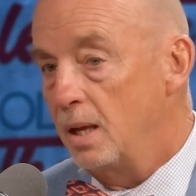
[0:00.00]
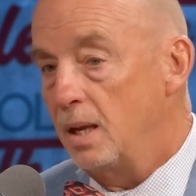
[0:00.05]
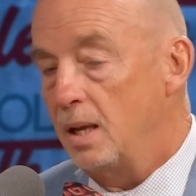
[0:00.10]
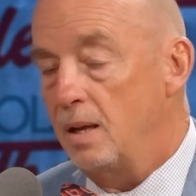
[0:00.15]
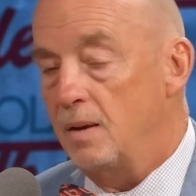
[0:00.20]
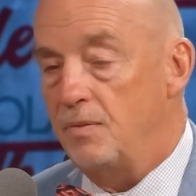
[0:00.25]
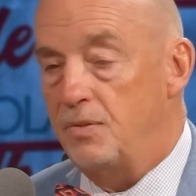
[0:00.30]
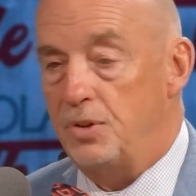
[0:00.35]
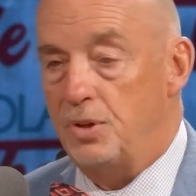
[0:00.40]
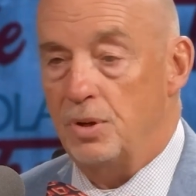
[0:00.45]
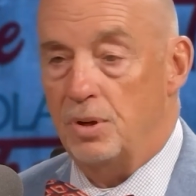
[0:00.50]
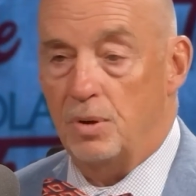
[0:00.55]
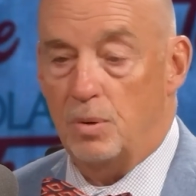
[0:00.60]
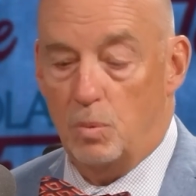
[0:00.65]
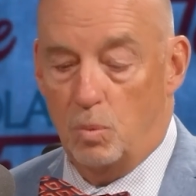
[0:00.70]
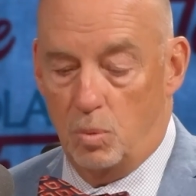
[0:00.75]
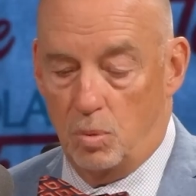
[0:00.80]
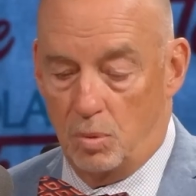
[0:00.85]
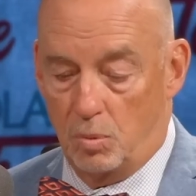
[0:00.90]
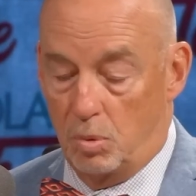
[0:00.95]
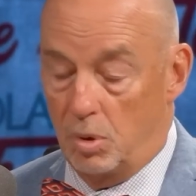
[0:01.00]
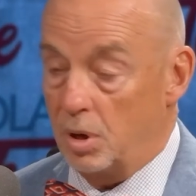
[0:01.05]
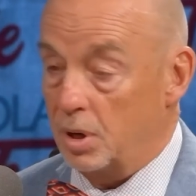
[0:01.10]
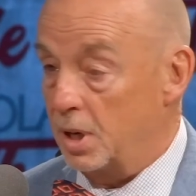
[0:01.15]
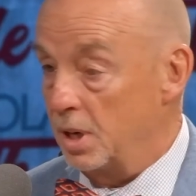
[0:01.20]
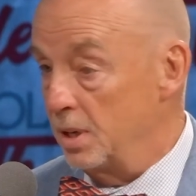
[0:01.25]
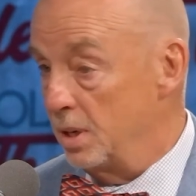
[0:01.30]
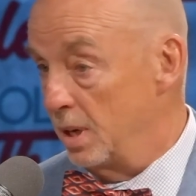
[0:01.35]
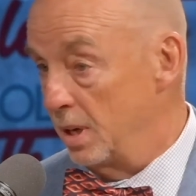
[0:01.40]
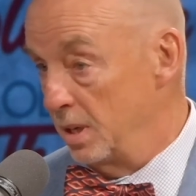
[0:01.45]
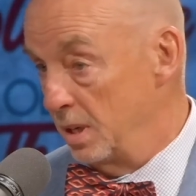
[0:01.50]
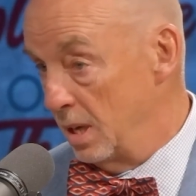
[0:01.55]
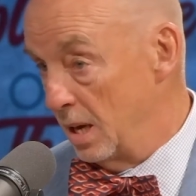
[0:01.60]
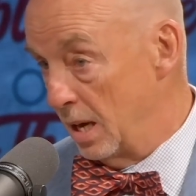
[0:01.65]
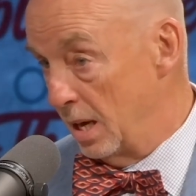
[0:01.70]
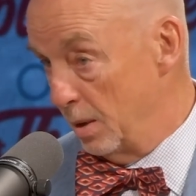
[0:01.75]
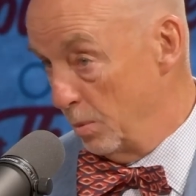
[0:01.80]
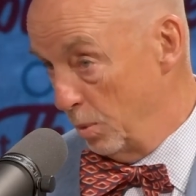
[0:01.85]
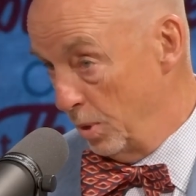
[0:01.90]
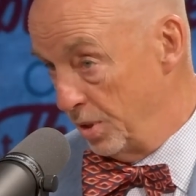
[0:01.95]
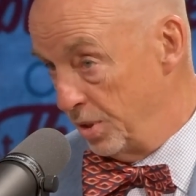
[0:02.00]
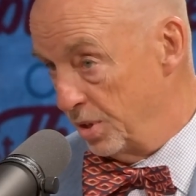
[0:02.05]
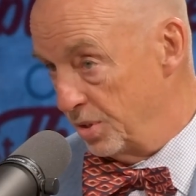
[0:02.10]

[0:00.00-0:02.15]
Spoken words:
If you're working with